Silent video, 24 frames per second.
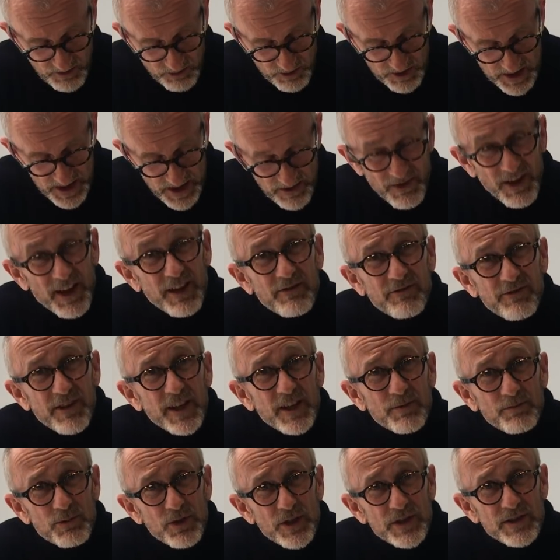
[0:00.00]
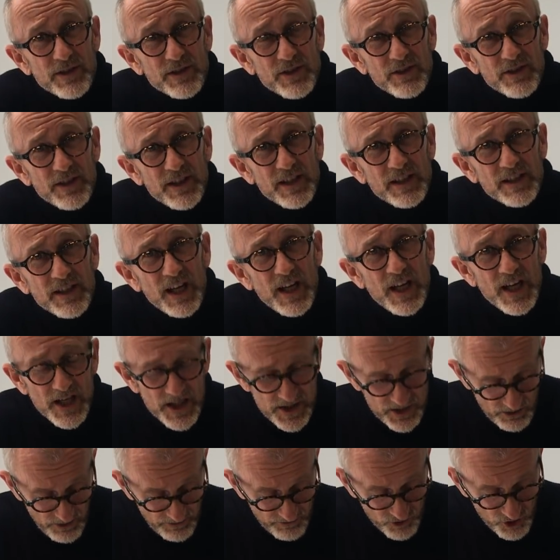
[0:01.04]
it was leaving fingerprints on it.
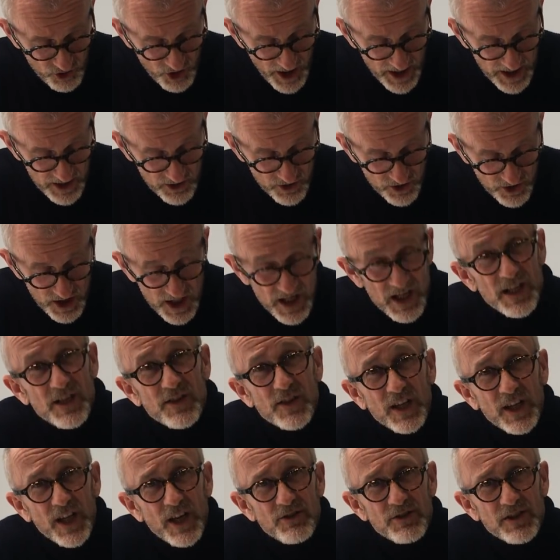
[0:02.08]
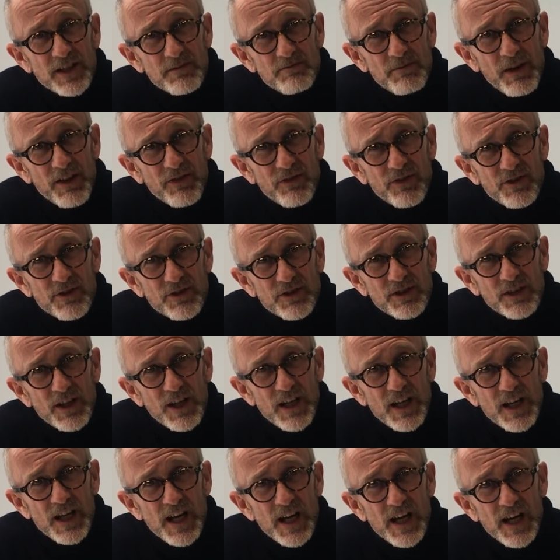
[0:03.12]
So we've changed the coating method.
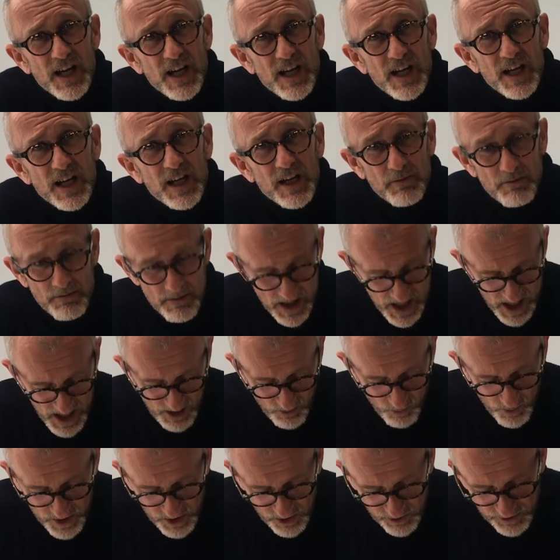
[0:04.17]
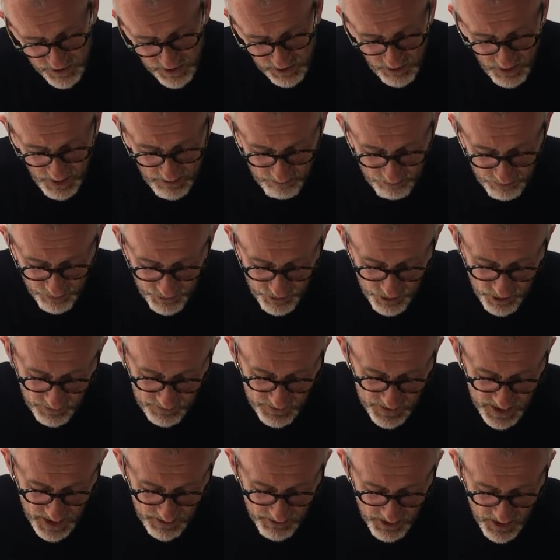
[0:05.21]
We've also
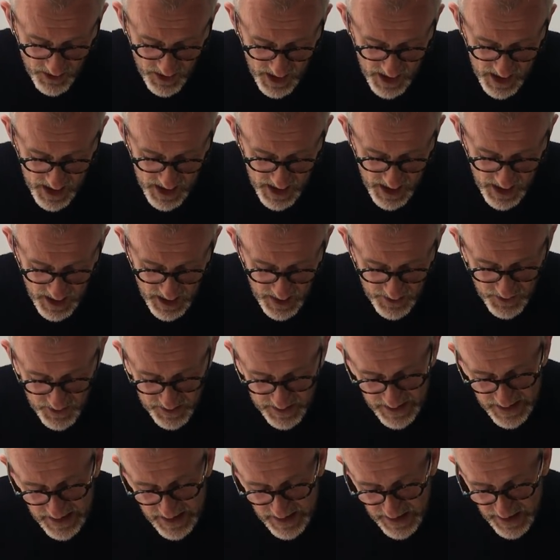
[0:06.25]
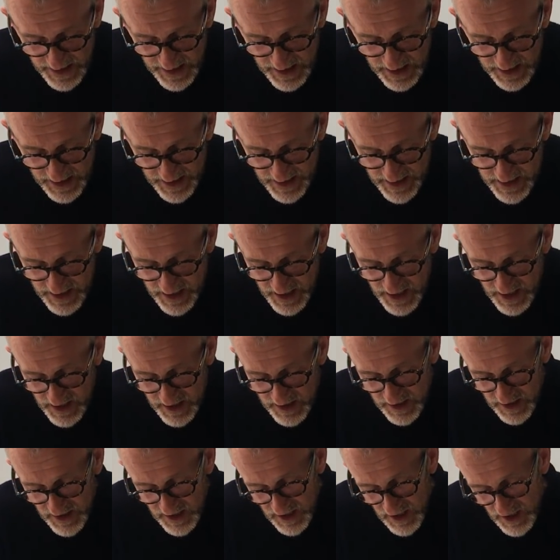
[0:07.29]
improved some of the detailing
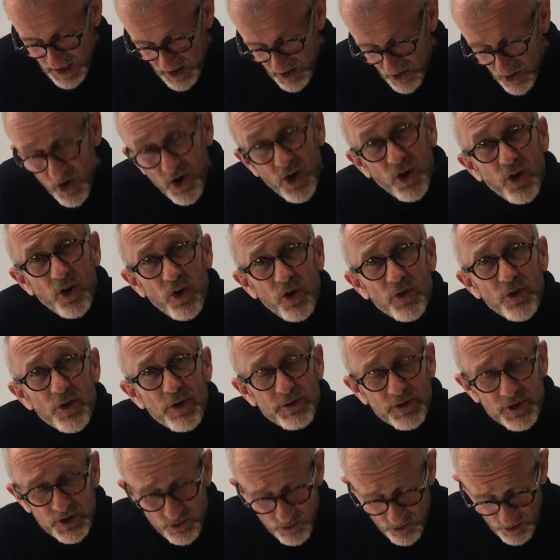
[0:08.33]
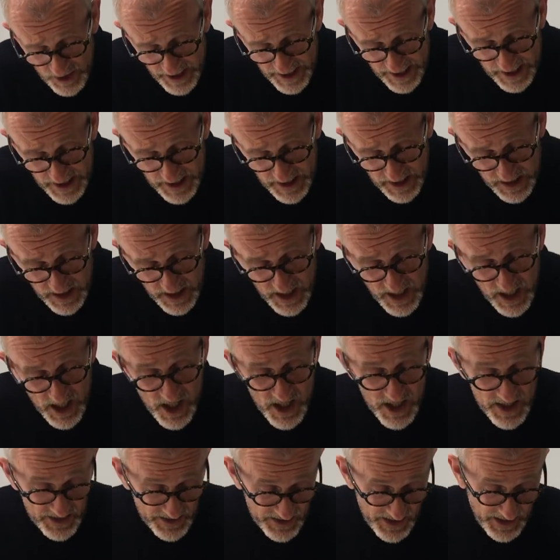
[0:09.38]
on the tooling.
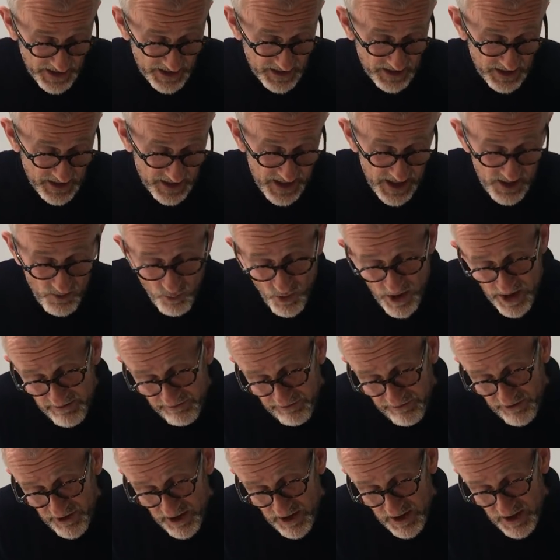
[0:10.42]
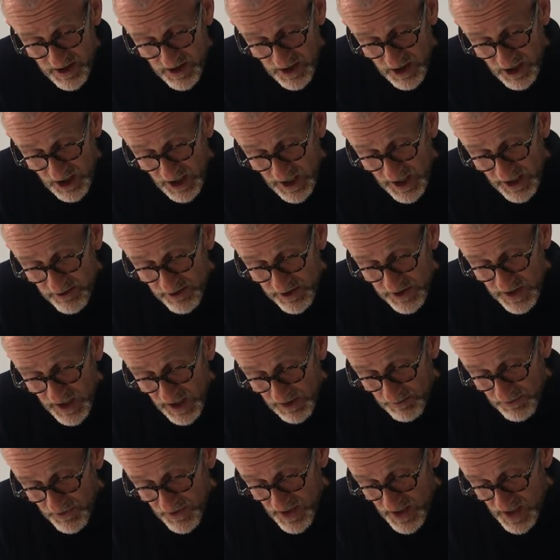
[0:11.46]
Secondly, we've closed
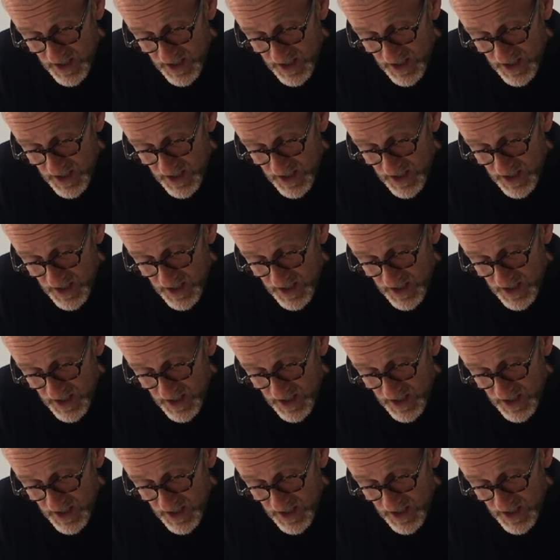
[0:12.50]
up